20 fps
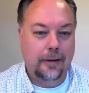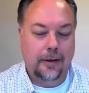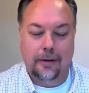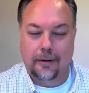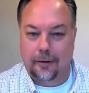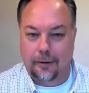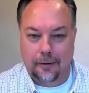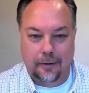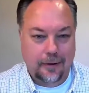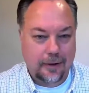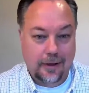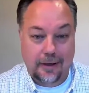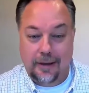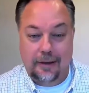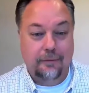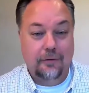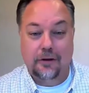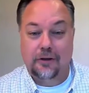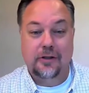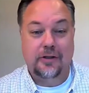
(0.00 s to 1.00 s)

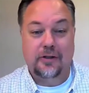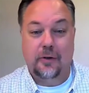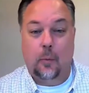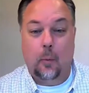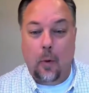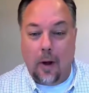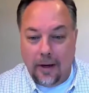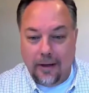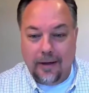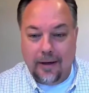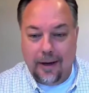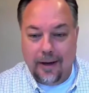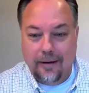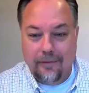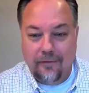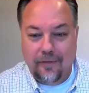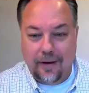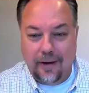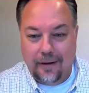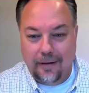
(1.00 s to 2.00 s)
even just a one-day
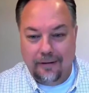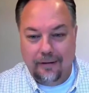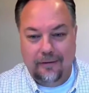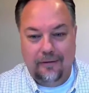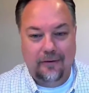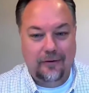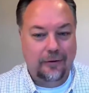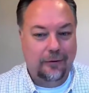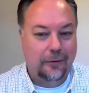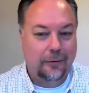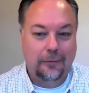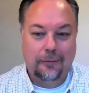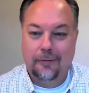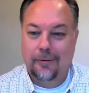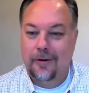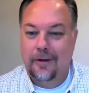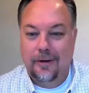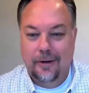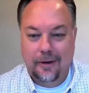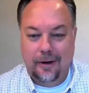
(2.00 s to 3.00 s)
event to